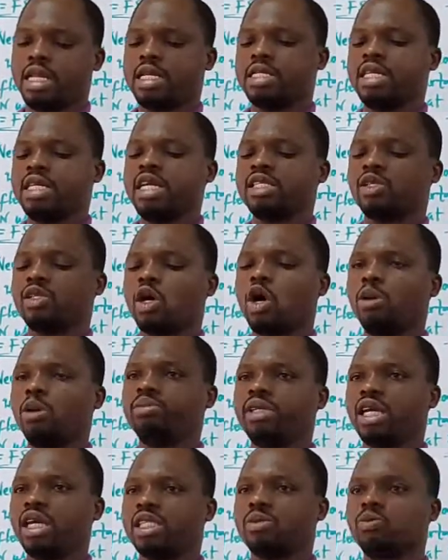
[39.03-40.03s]
This
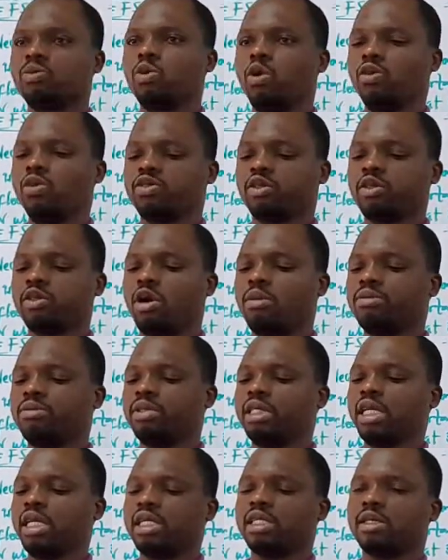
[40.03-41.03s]
object moves
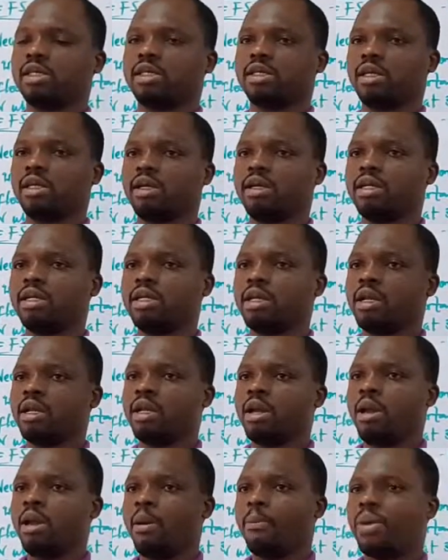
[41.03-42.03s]
from this
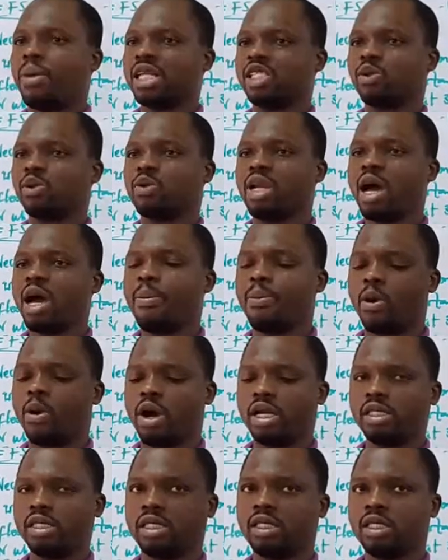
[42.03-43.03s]
particular
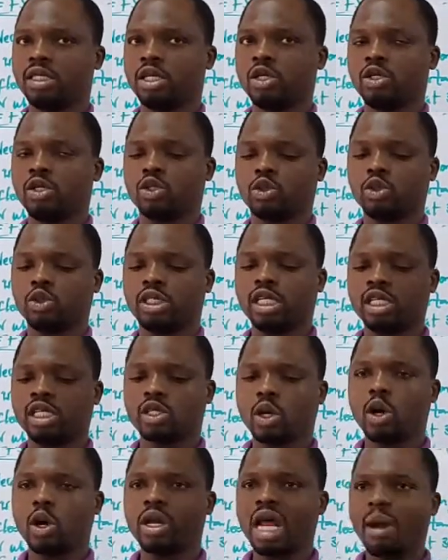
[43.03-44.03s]
point to
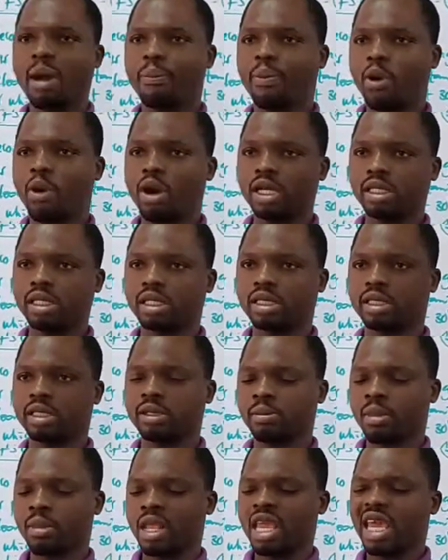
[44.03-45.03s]
this other point
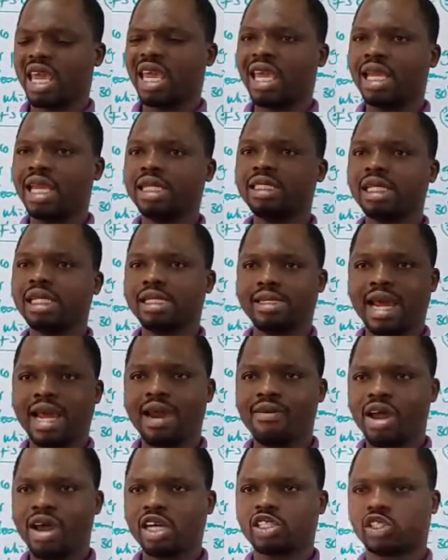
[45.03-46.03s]
in the
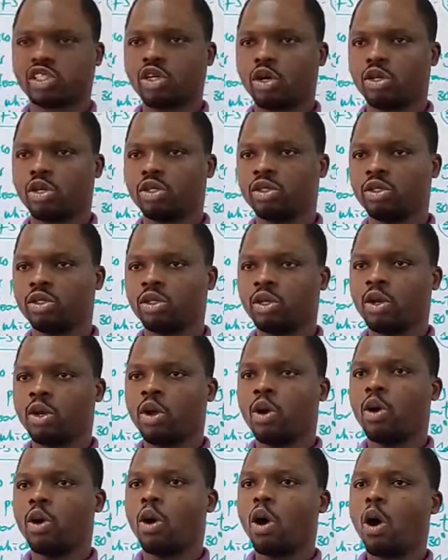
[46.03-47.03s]
direction
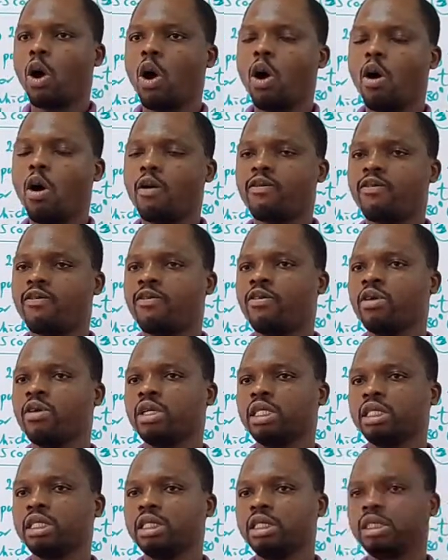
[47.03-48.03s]
of
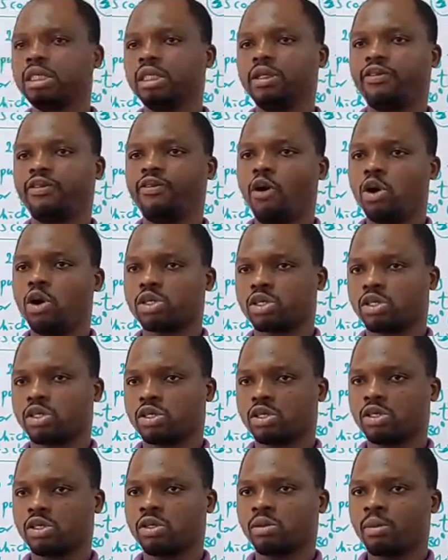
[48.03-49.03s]
the
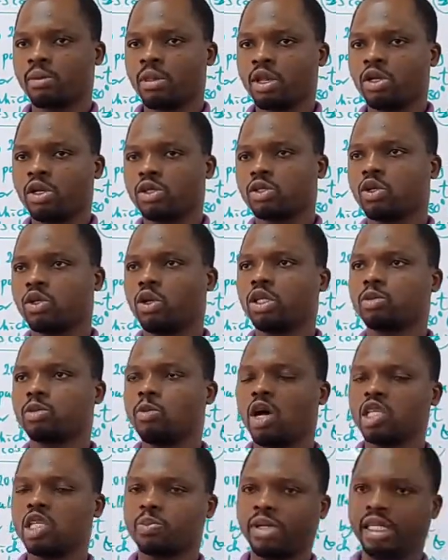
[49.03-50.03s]
force. So it
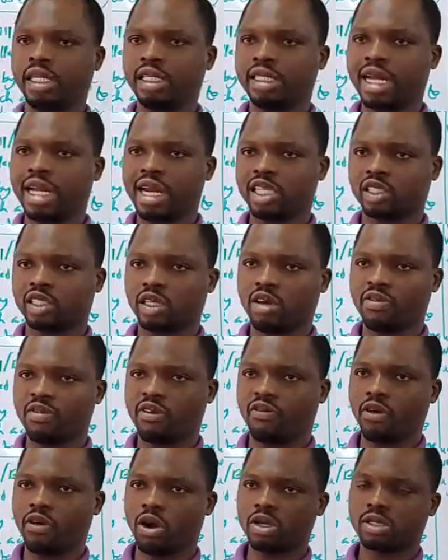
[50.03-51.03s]
must be in the direction of
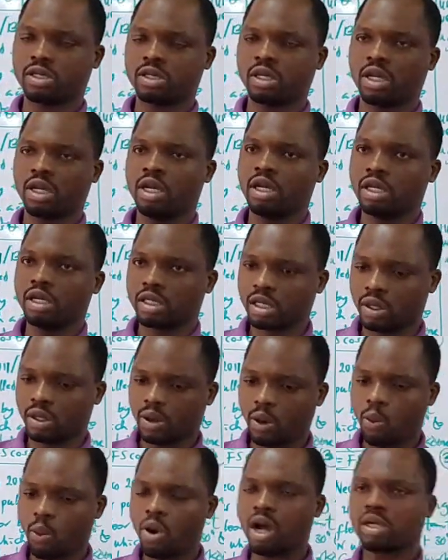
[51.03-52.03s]
the force.
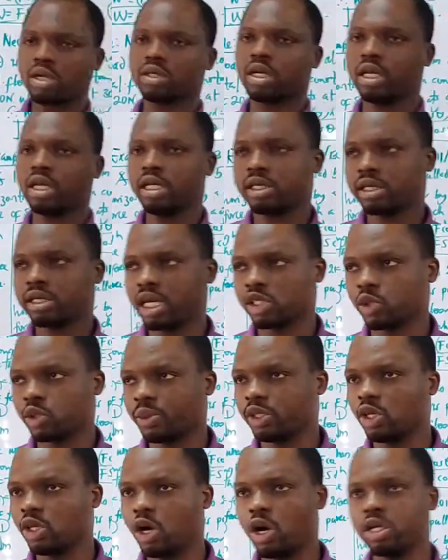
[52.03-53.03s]
So work is said to
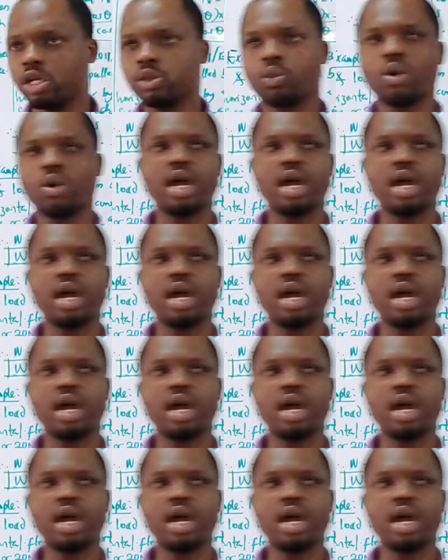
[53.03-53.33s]
be done